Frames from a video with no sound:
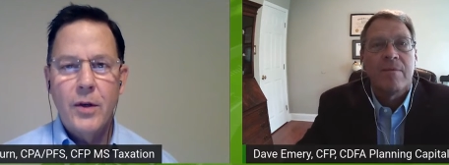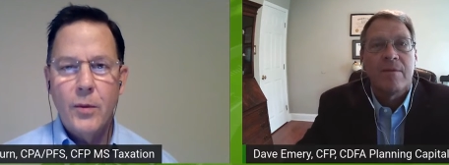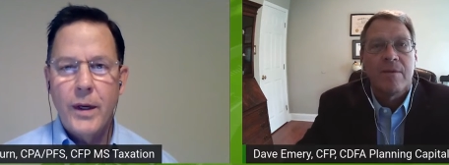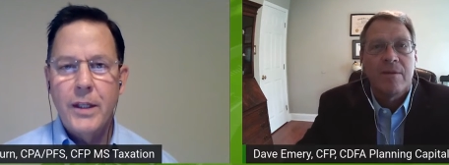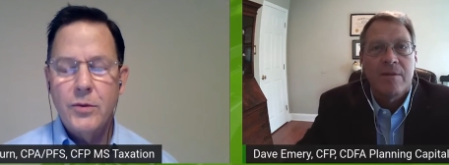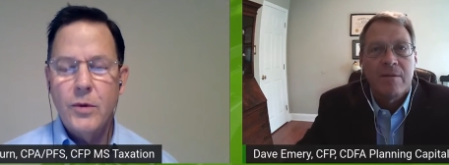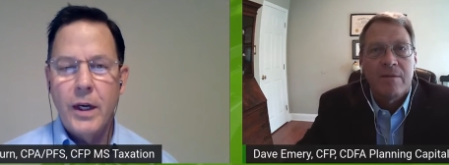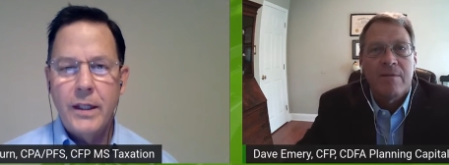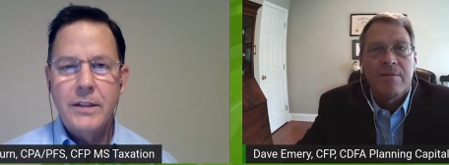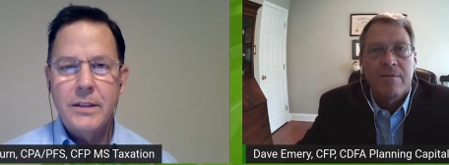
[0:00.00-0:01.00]
Speaker 1: going to raise
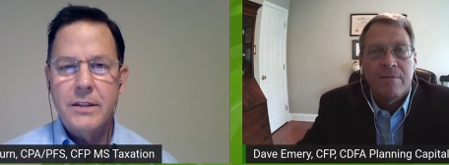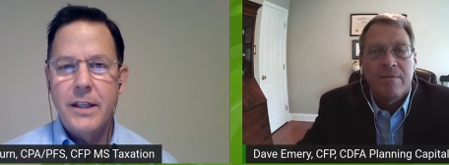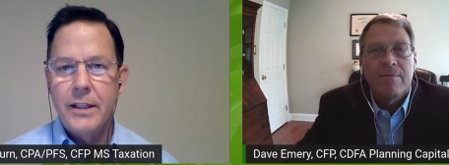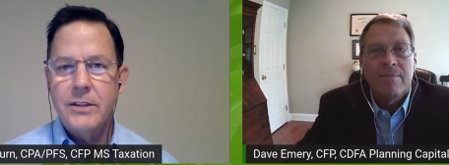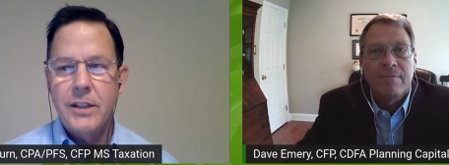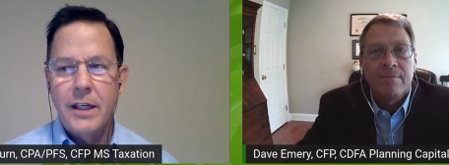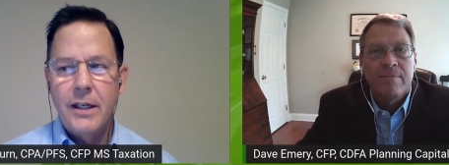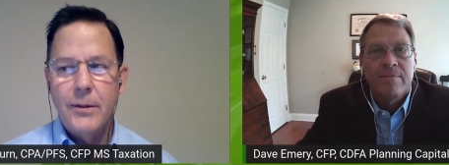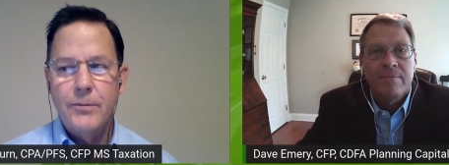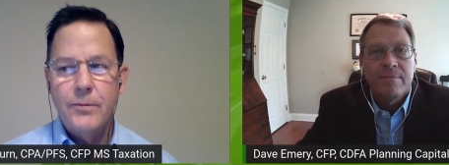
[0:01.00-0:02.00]
rates, that's
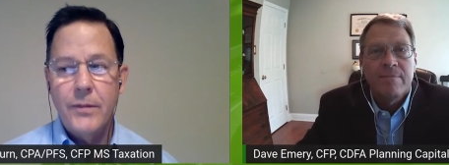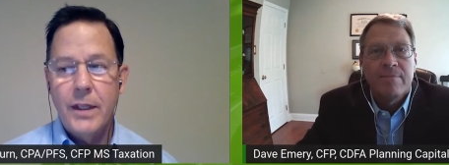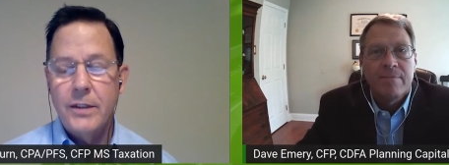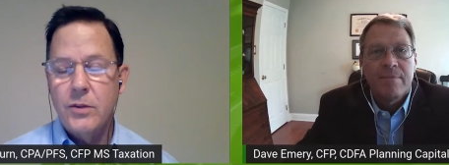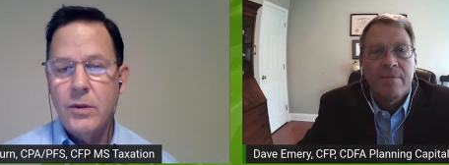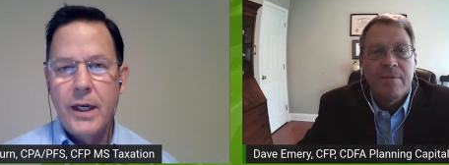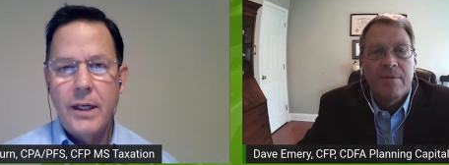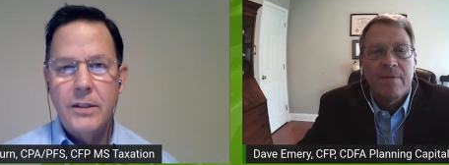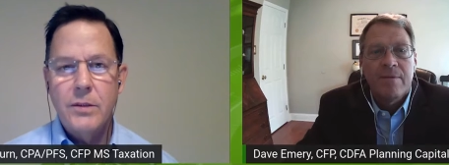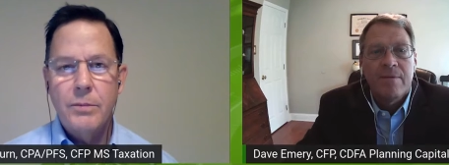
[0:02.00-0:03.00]
mm-hmm. Um, that's
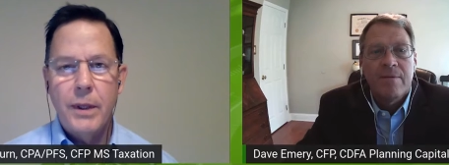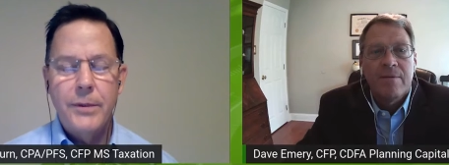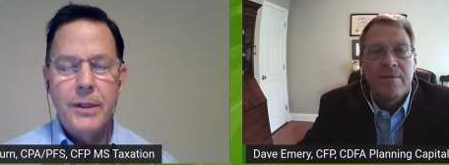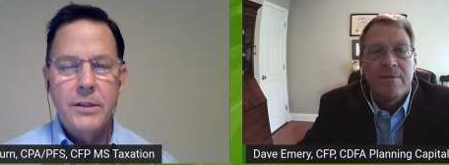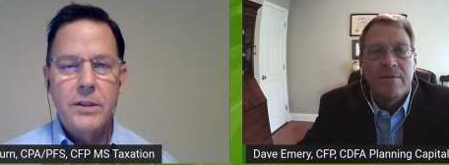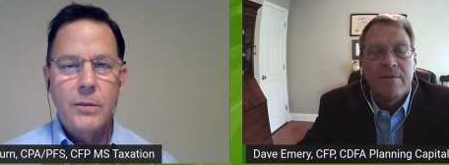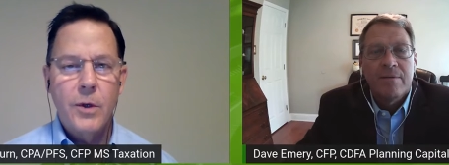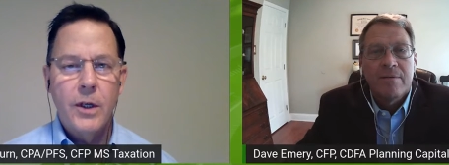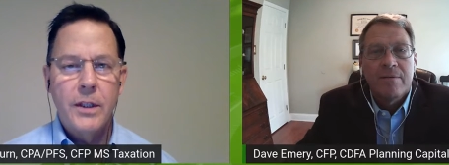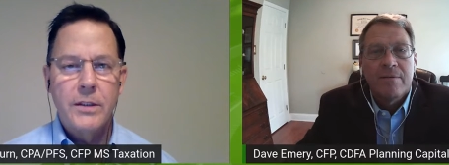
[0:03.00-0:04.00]
created some bumpiness in the
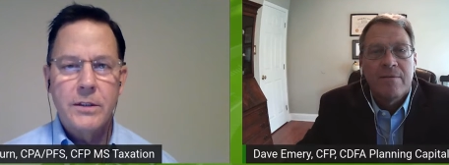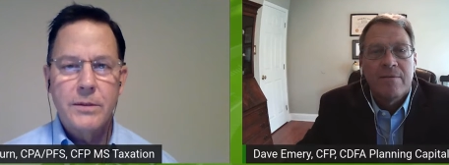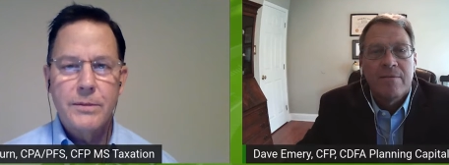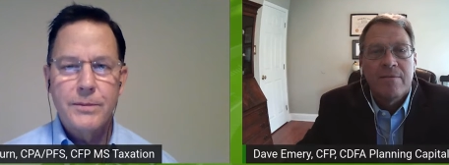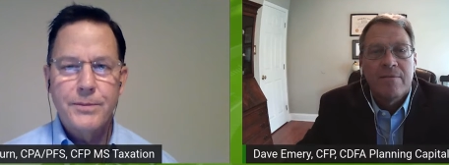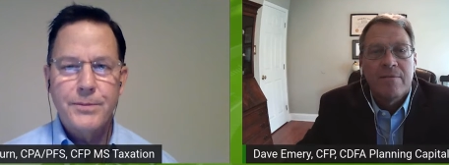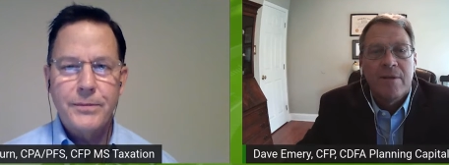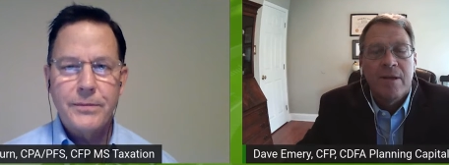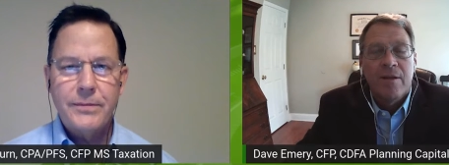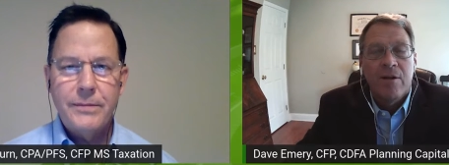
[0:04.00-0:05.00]
markets.
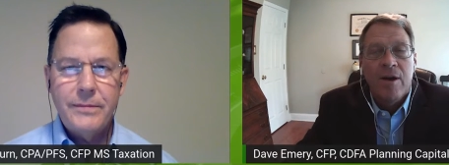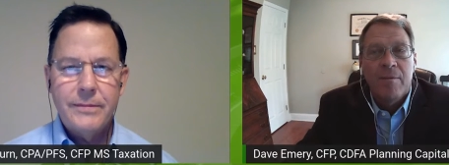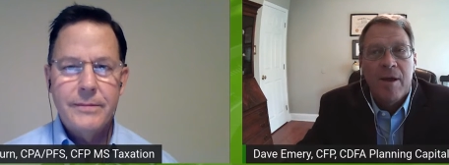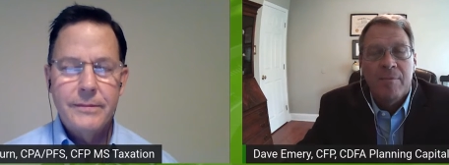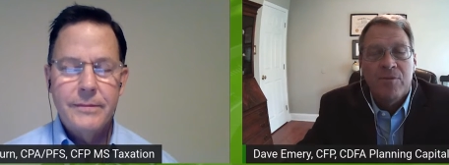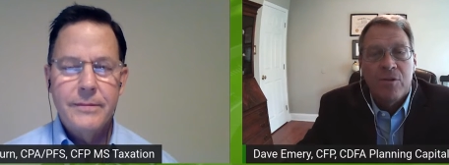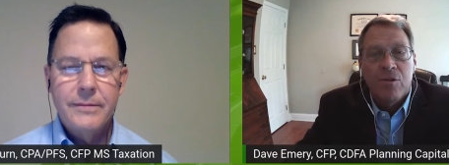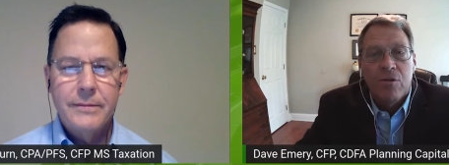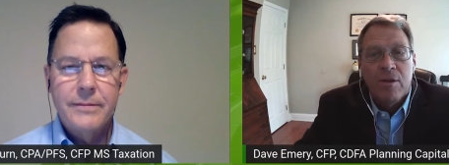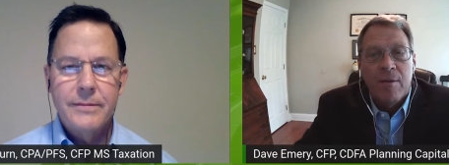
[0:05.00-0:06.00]
Speaker 2: Yeah, no,
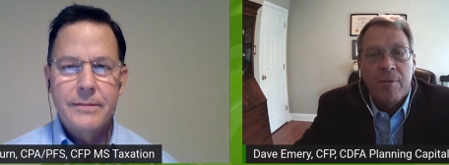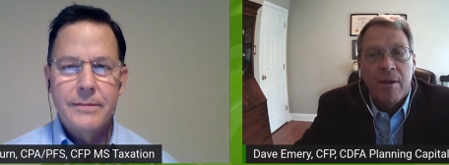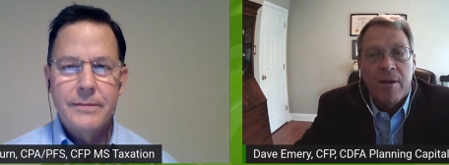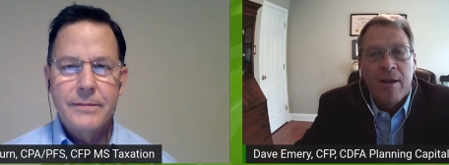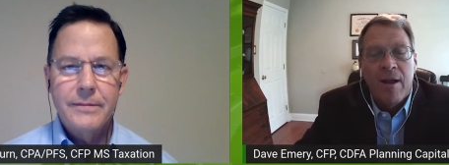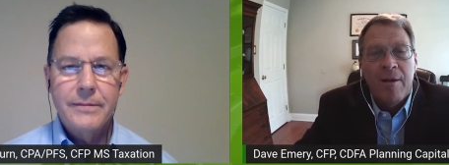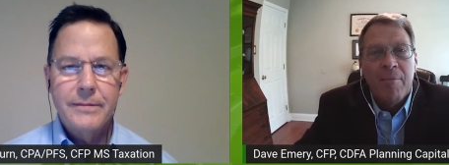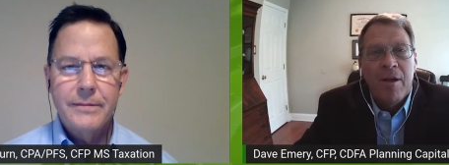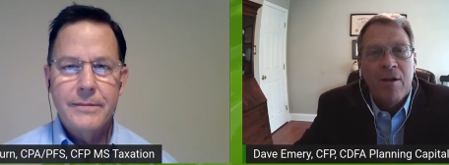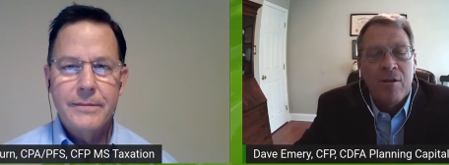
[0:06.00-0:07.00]
absolutely. I mean, uh, I'm
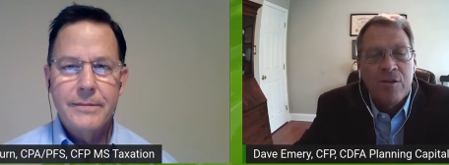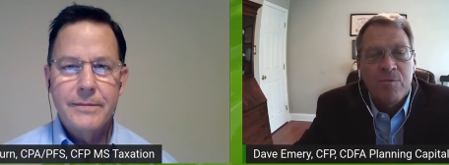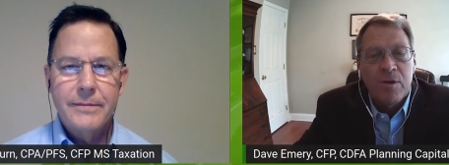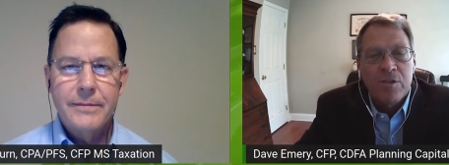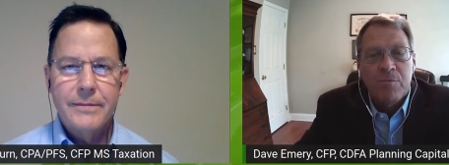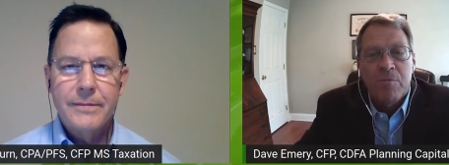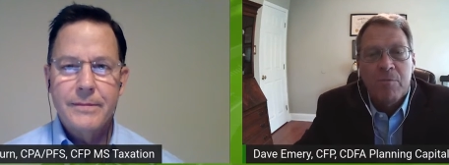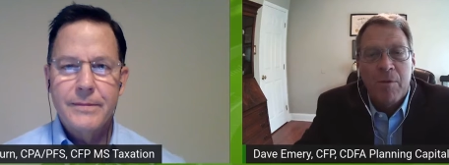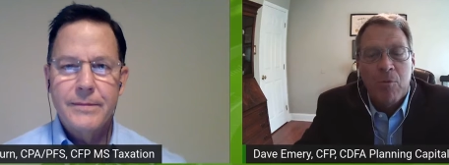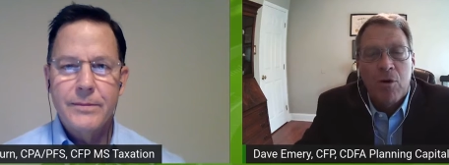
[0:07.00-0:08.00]
not hearing as much.
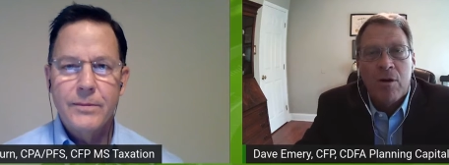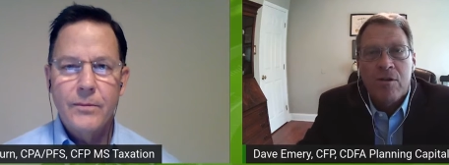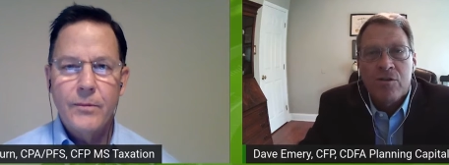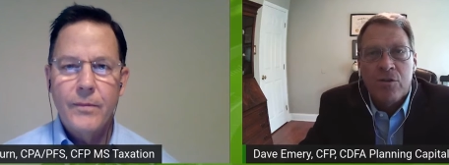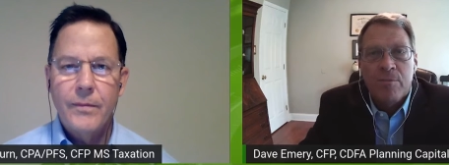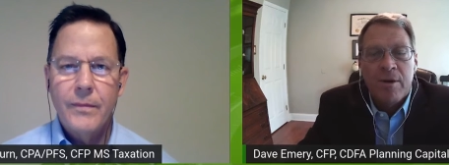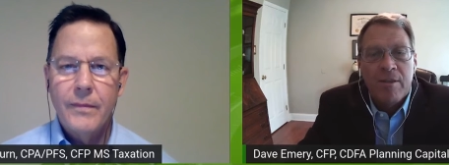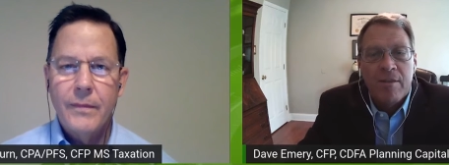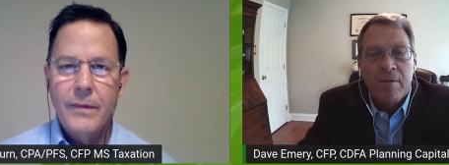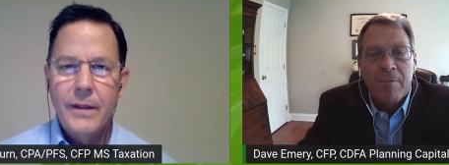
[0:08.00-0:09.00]
People are concerned
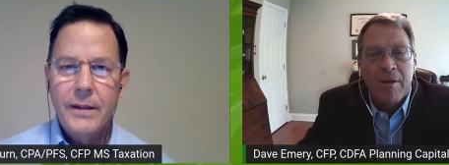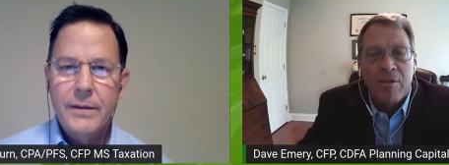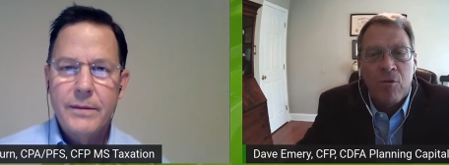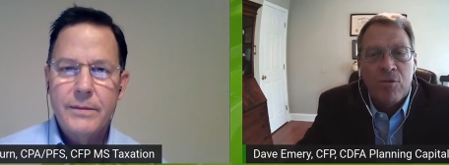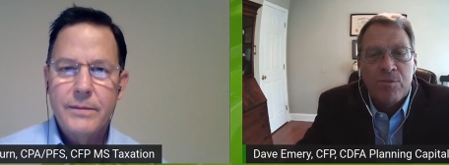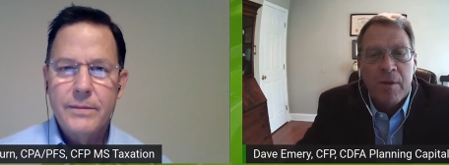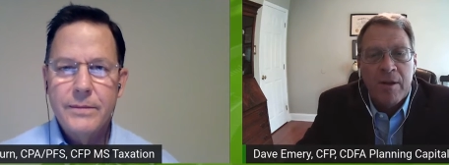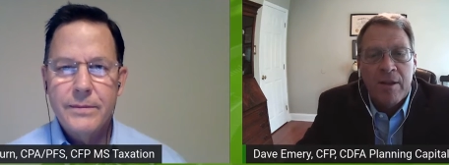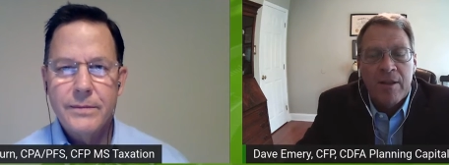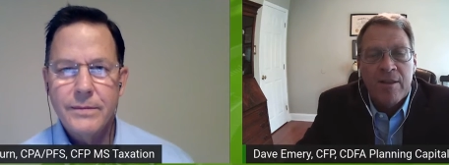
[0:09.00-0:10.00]
about about the whole
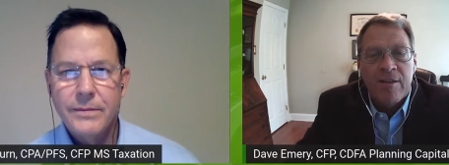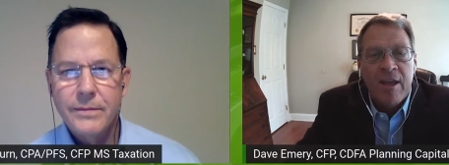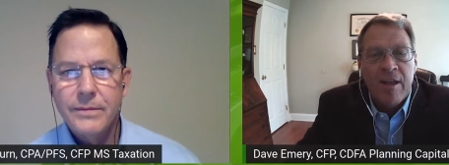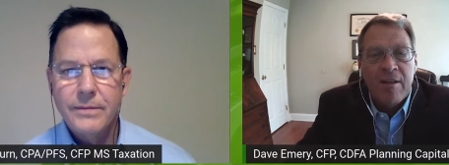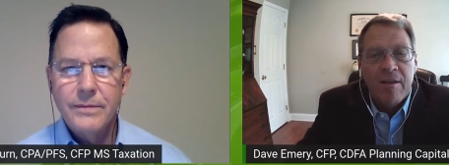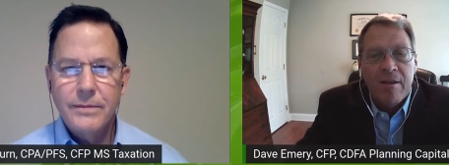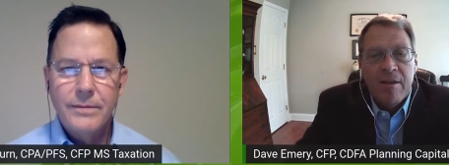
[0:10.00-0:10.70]
spending and the debt,